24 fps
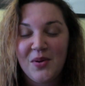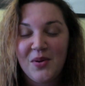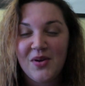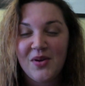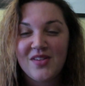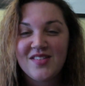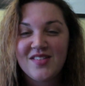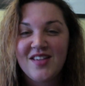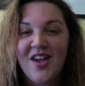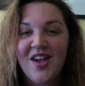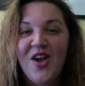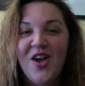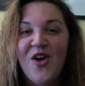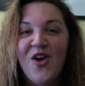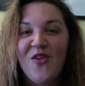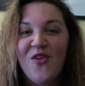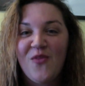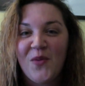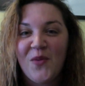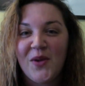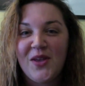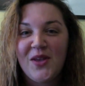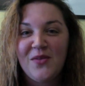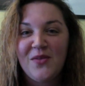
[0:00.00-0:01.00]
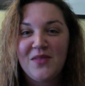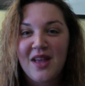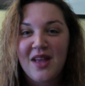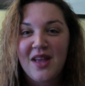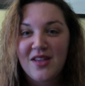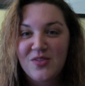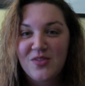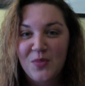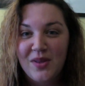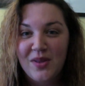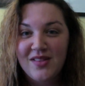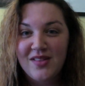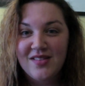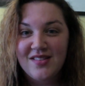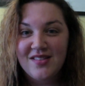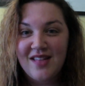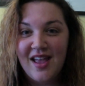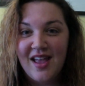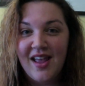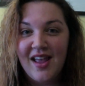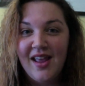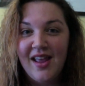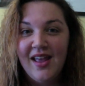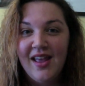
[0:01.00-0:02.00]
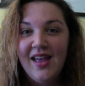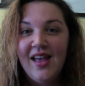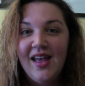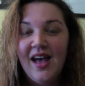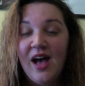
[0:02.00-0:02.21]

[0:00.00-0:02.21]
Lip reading: books for you next Wednesday.